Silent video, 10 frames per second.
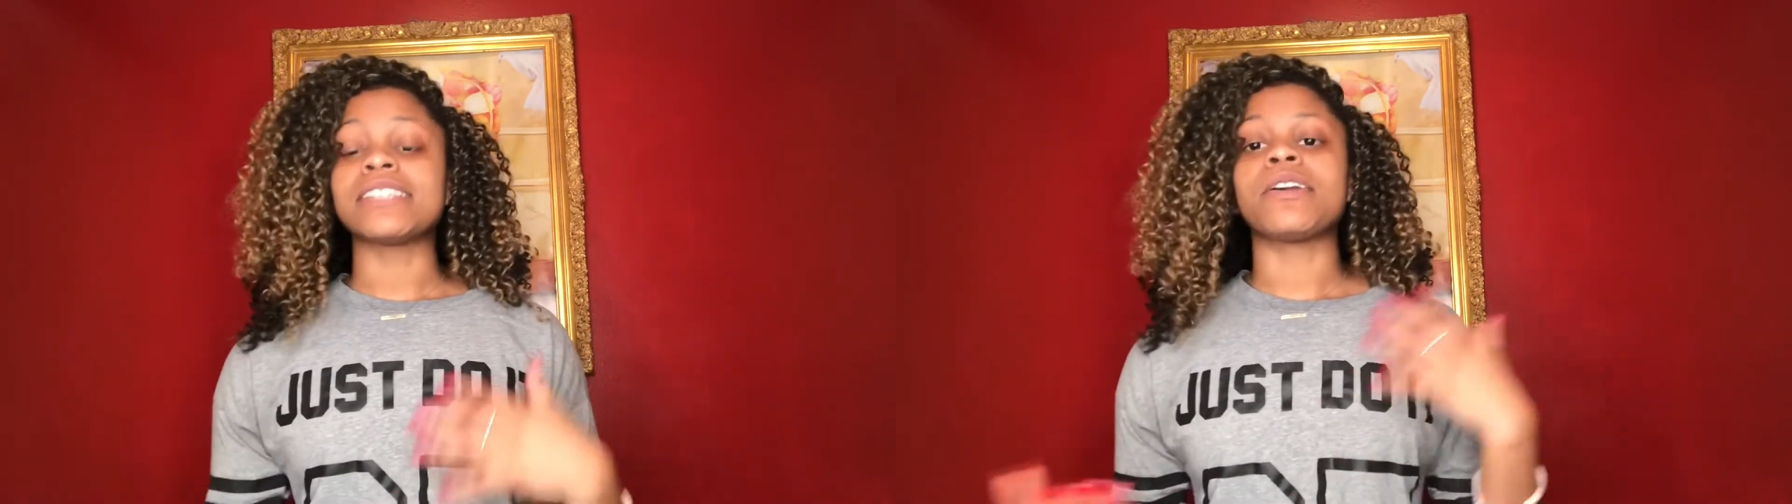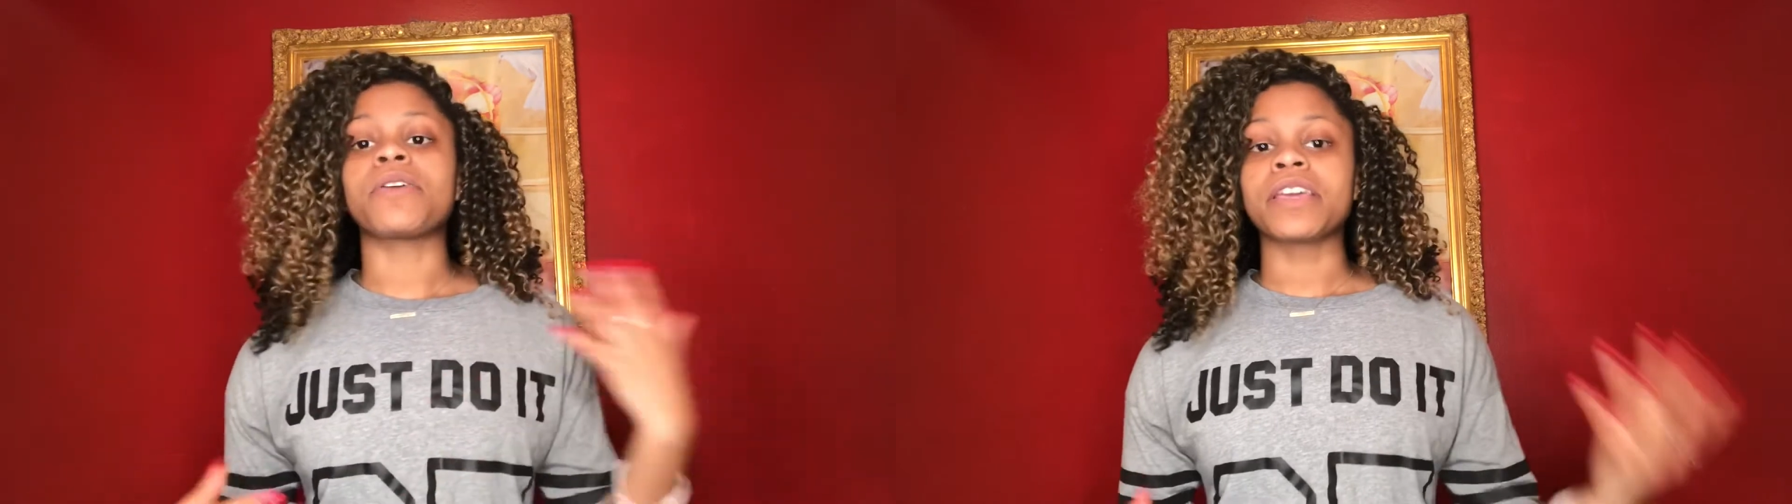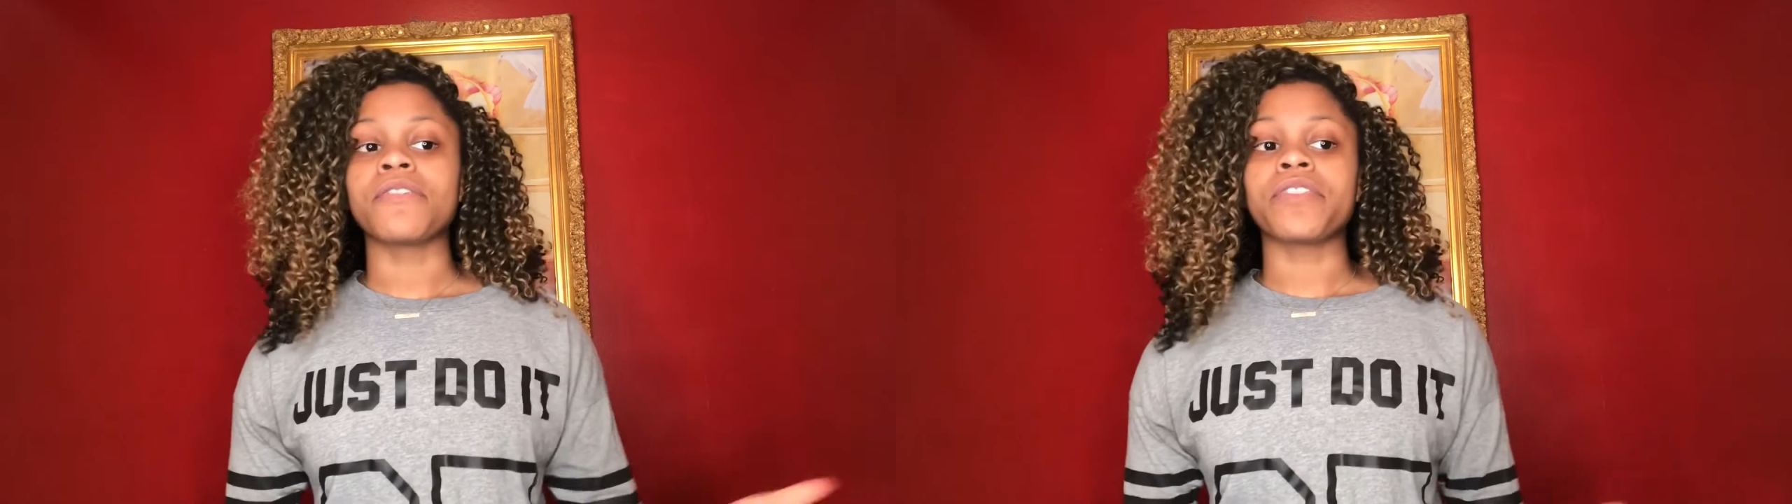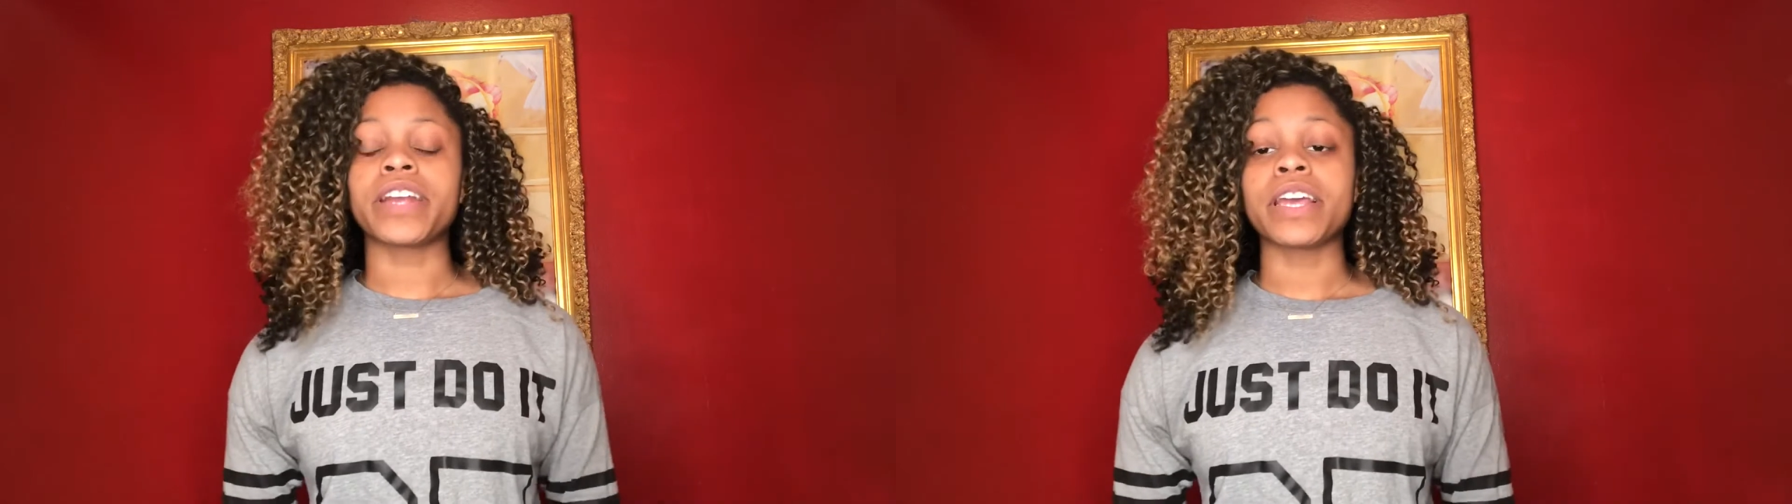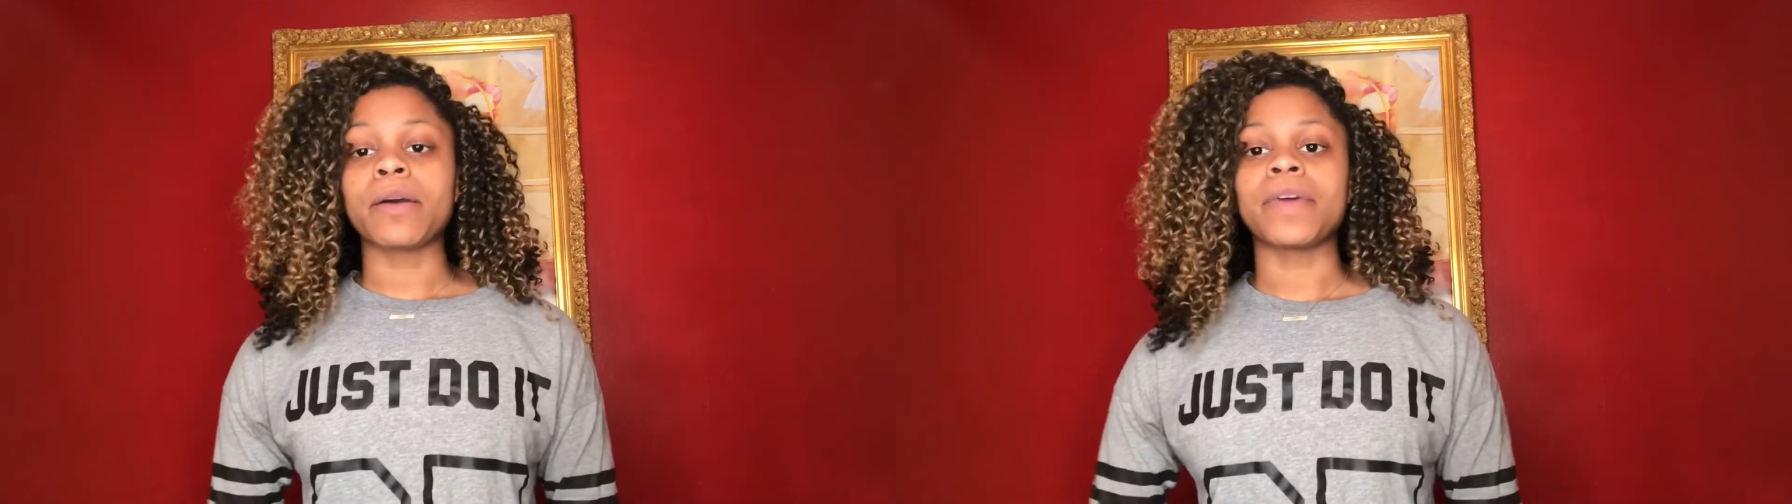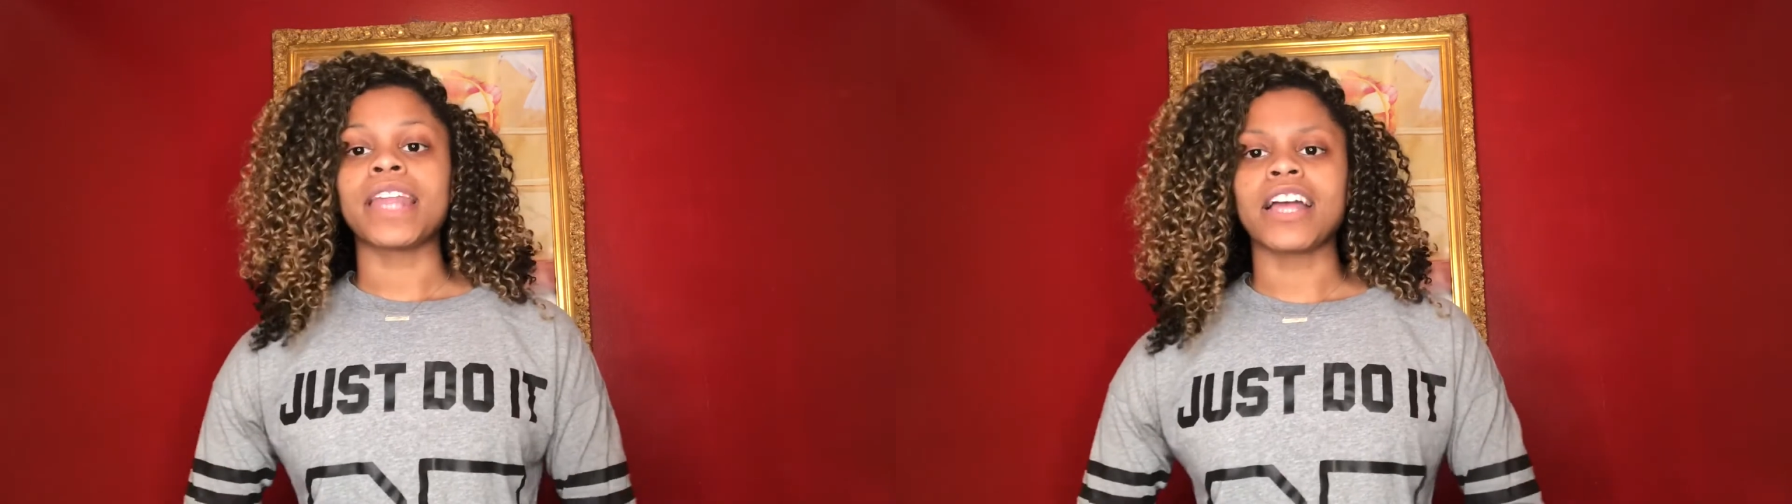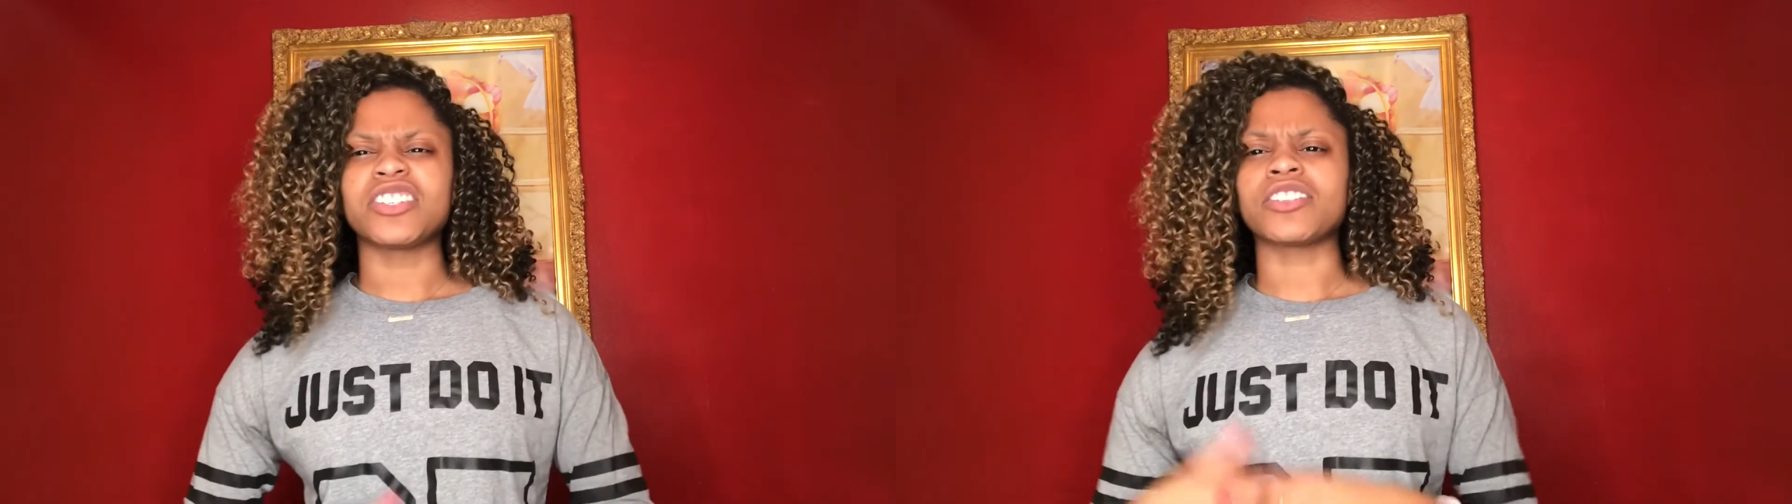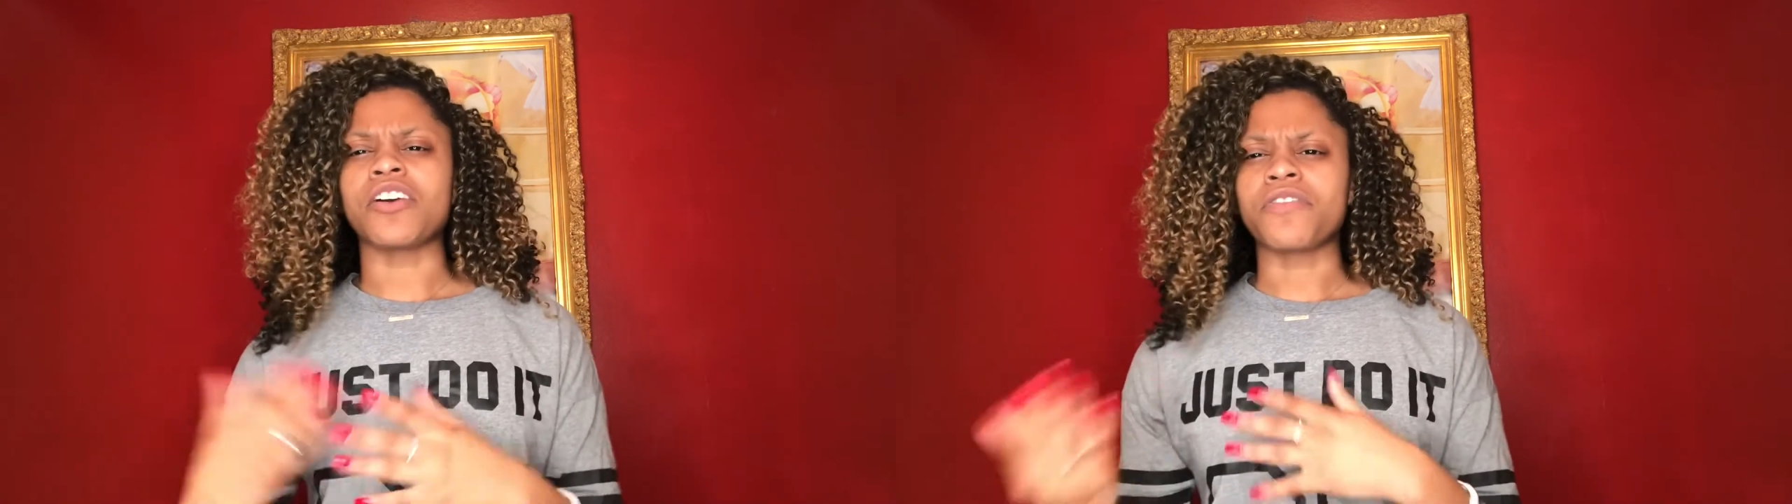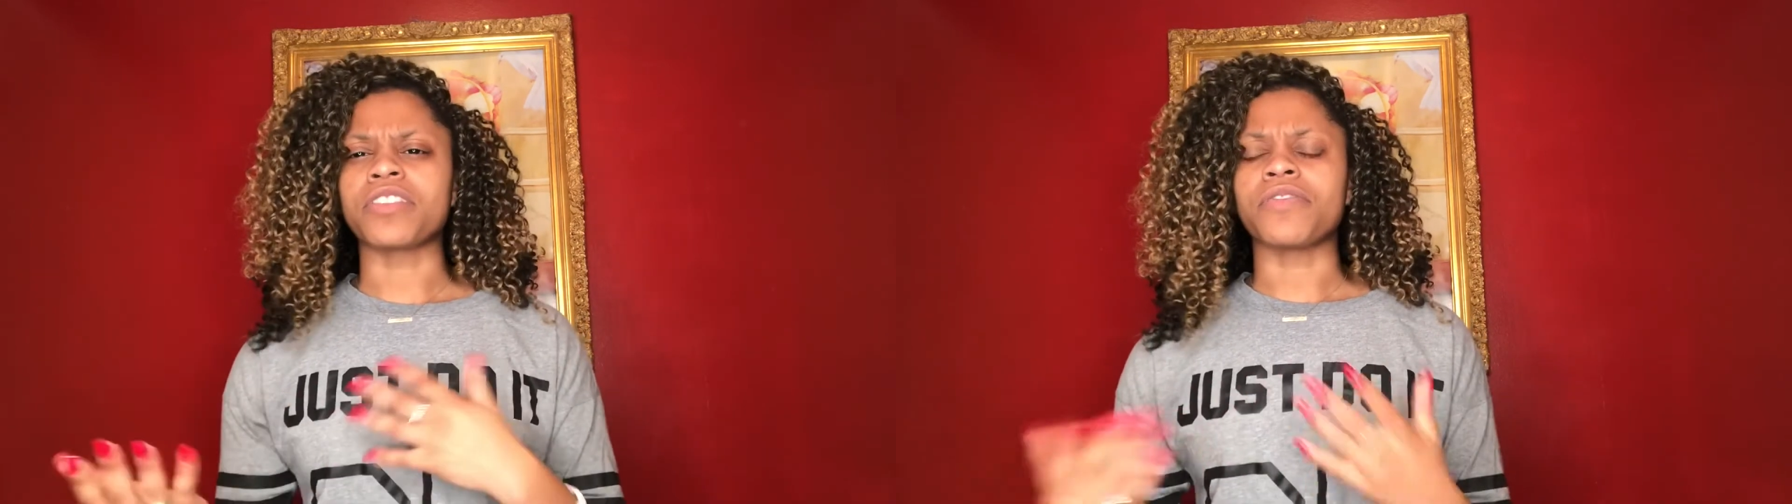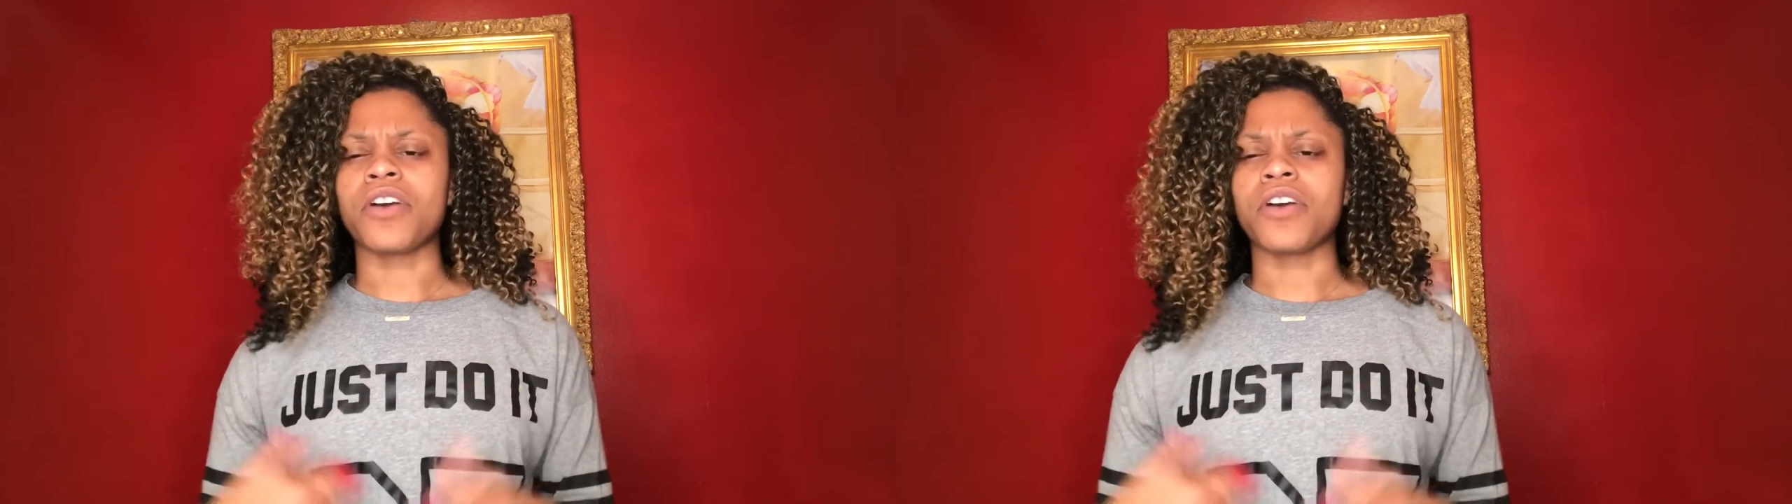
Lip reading: to know him for him and not just over the